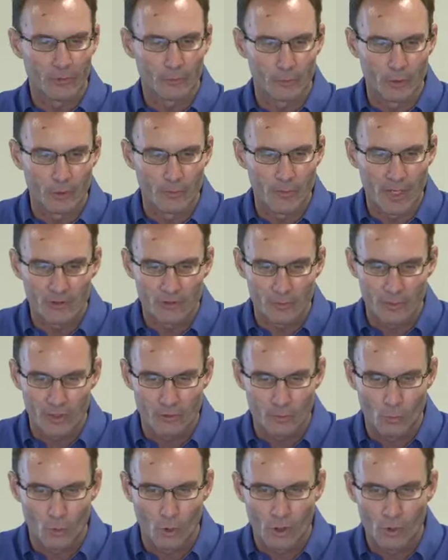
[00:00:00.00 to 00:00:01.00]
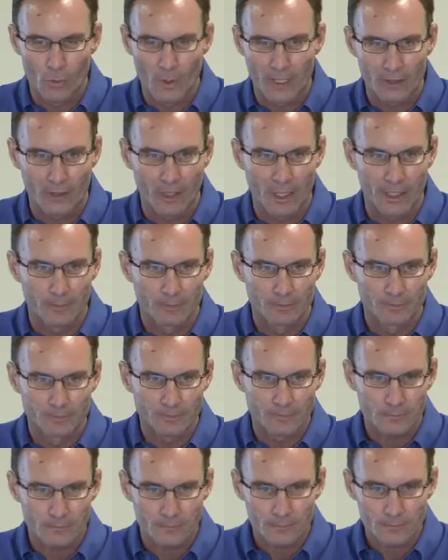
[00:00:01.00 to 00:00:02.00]
through much, much more quickly.
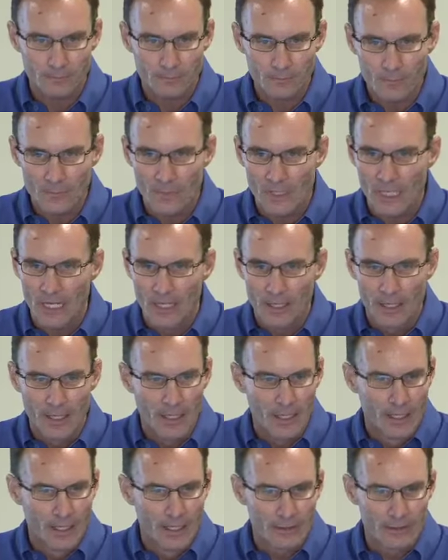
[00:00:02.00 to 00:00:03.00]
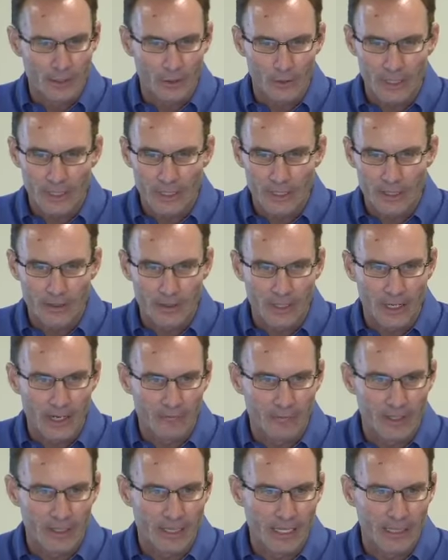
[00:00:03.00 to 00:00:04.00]
So here,
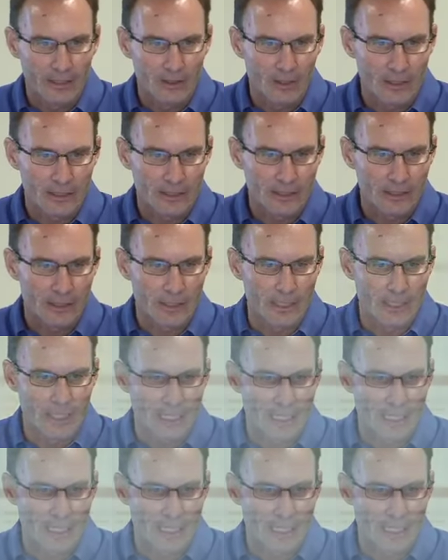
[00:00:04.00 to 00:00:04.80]
everything looks good.